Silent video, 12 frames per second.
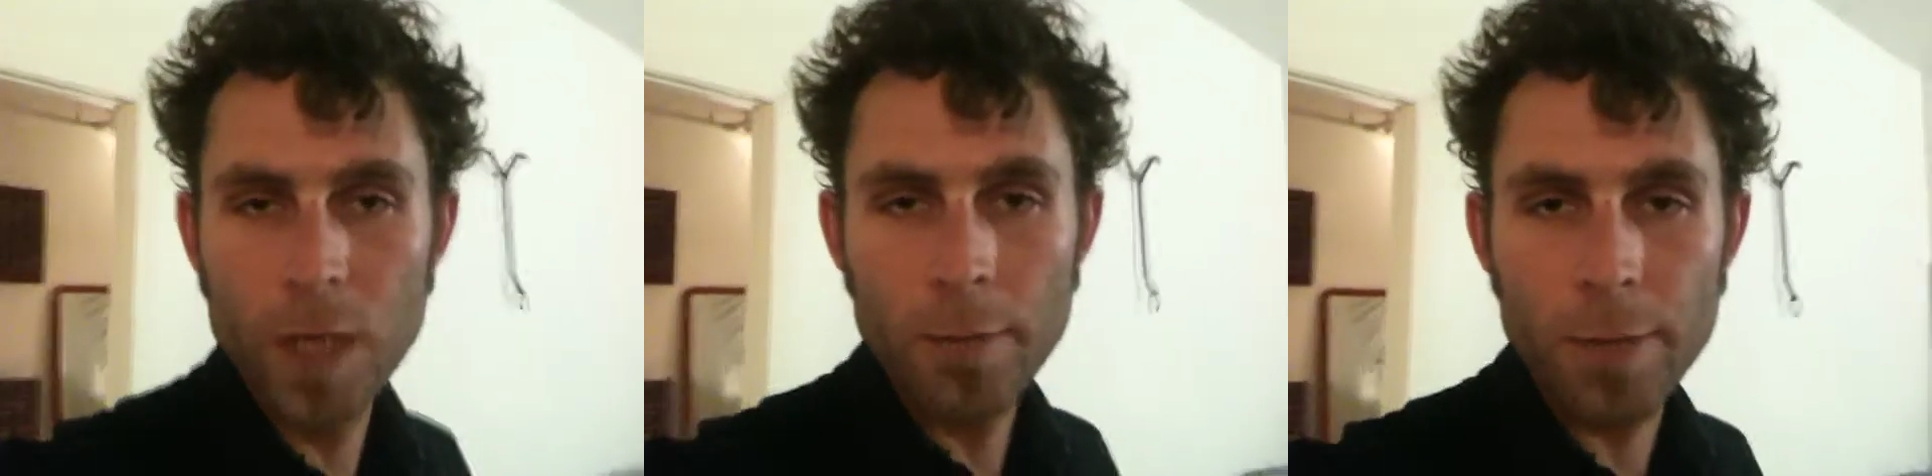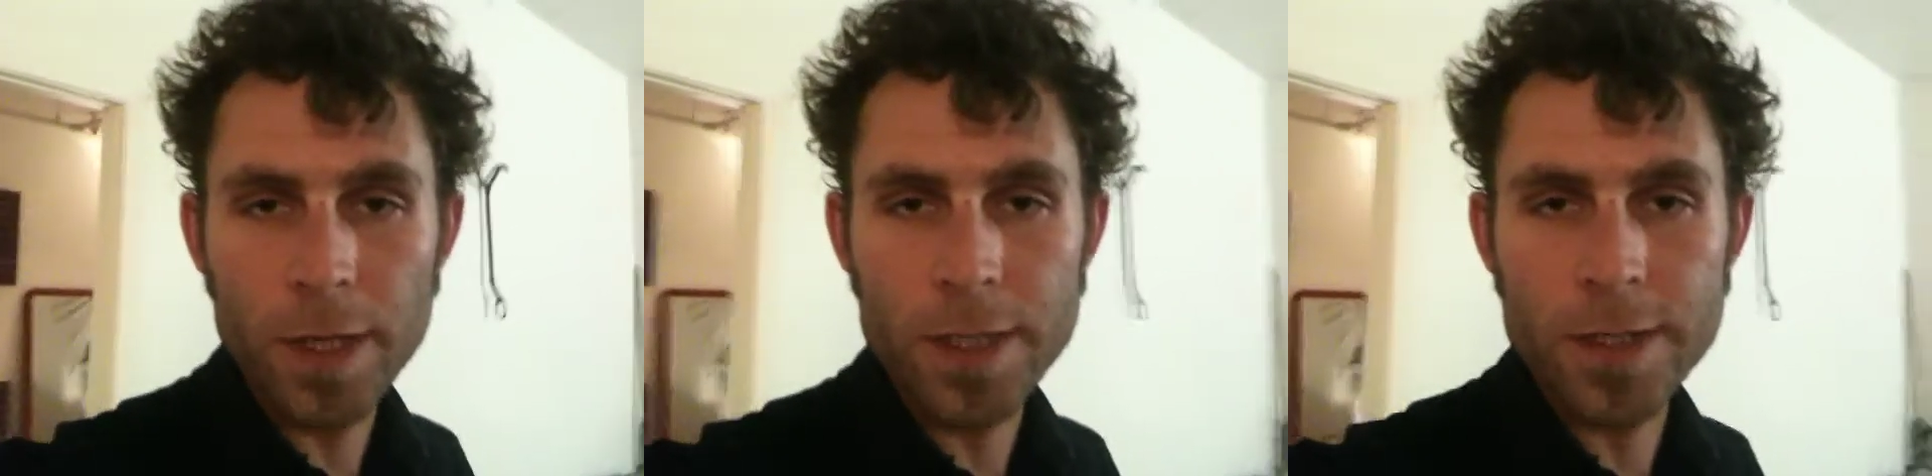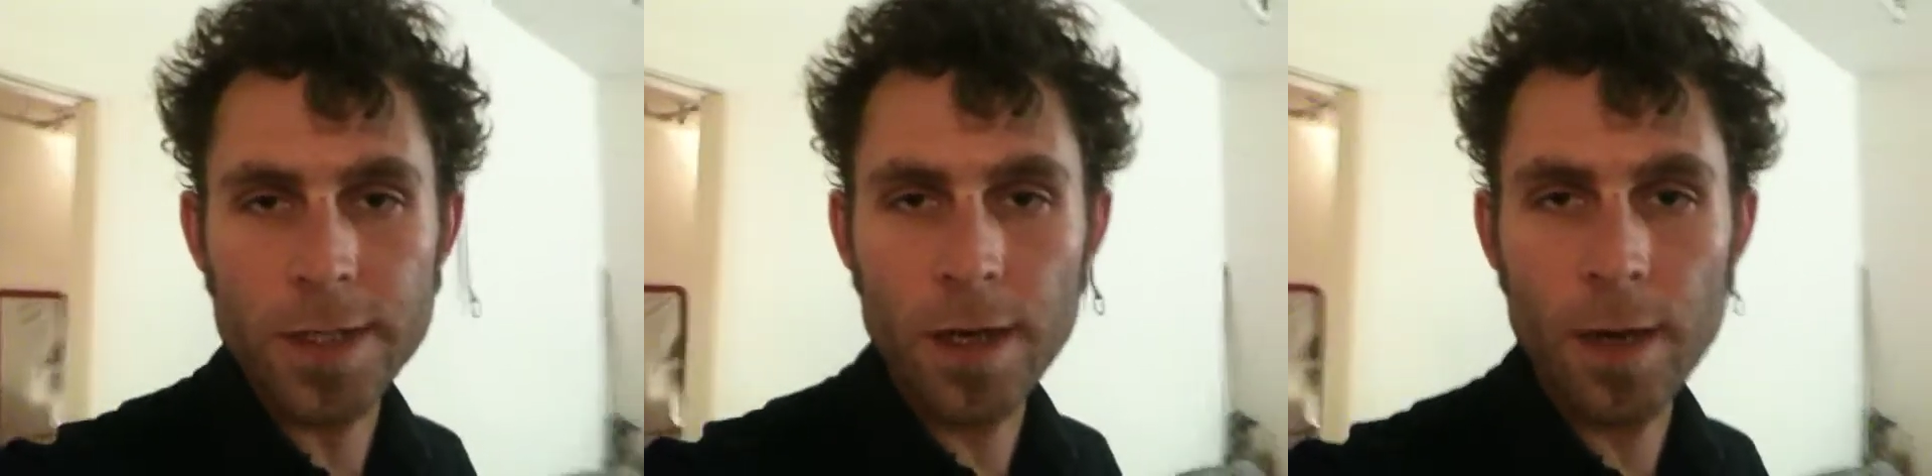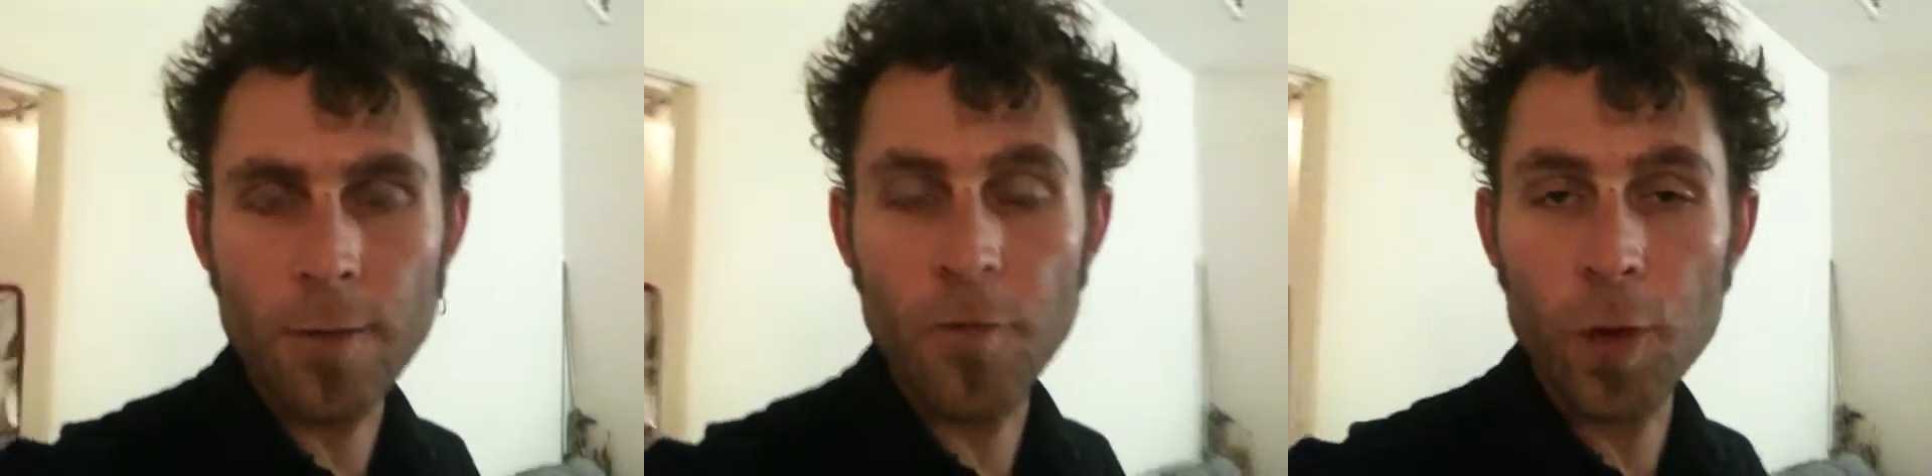But
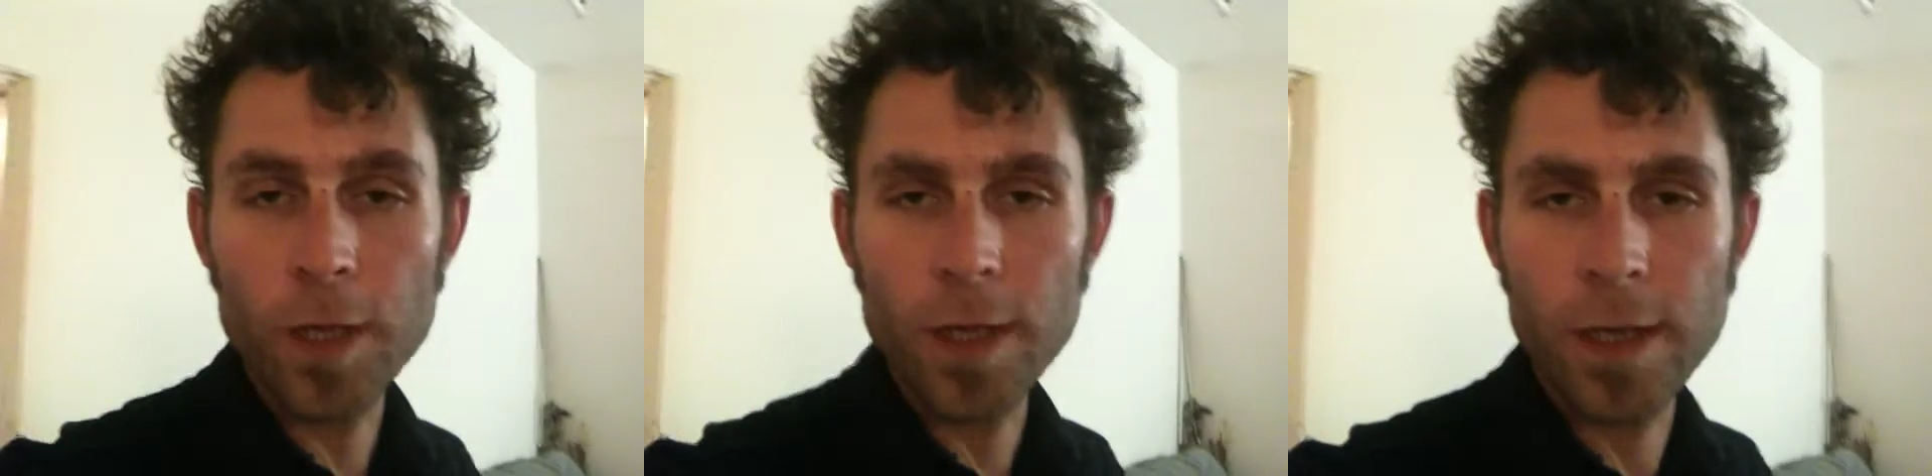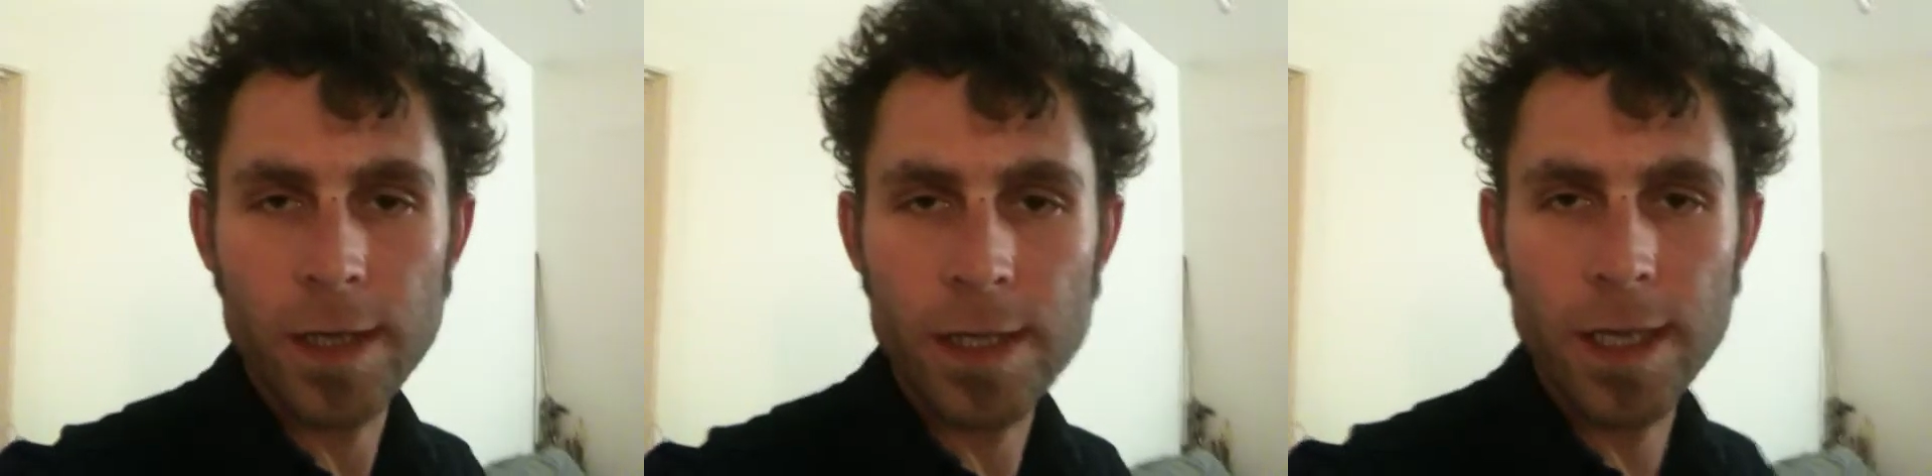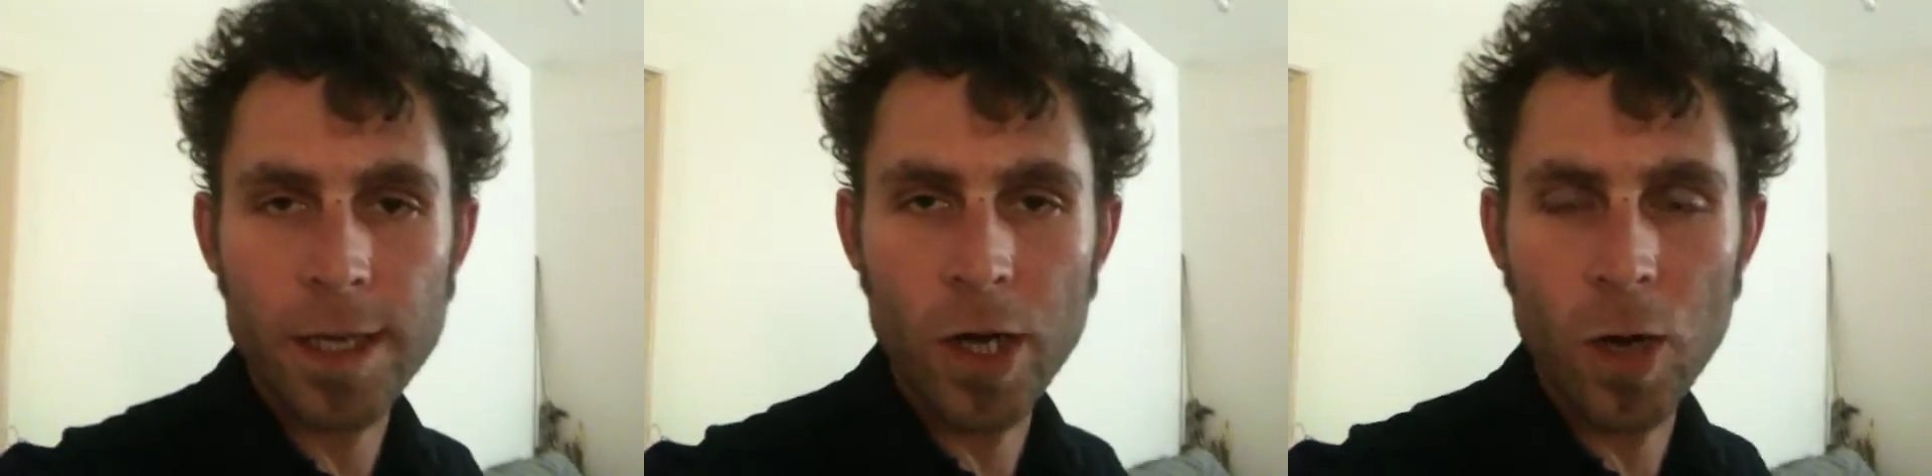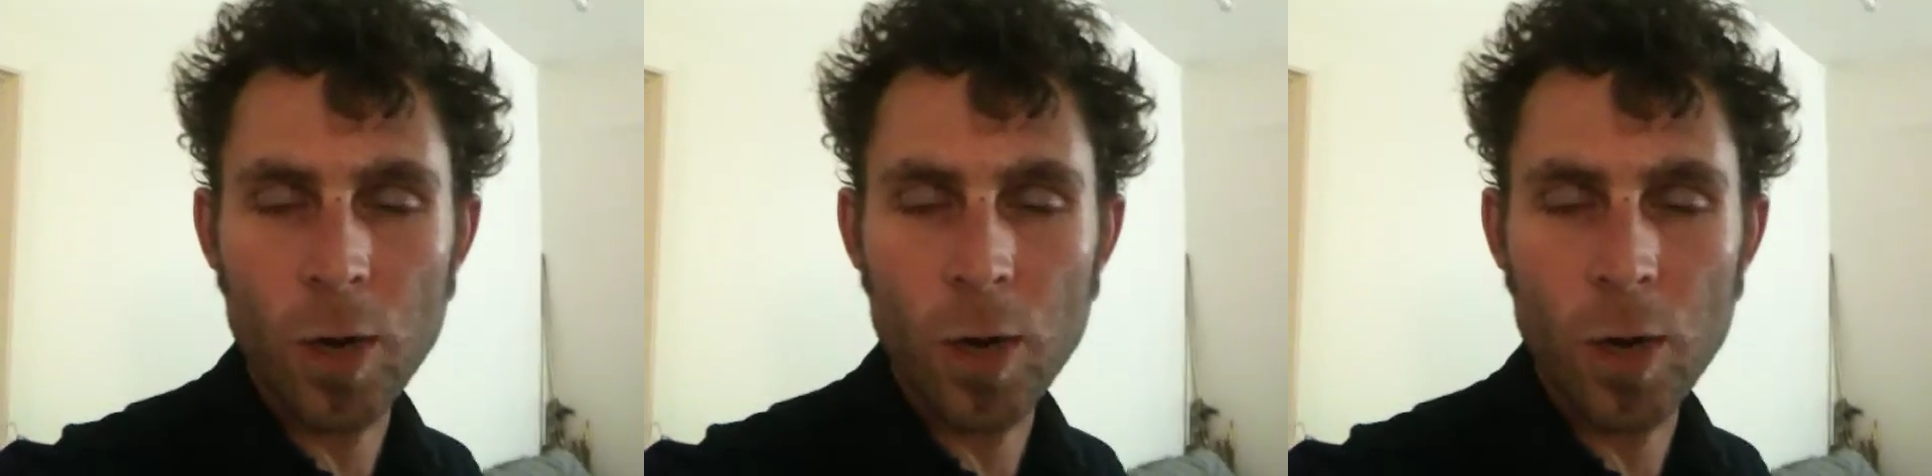uh, before you let, let you go,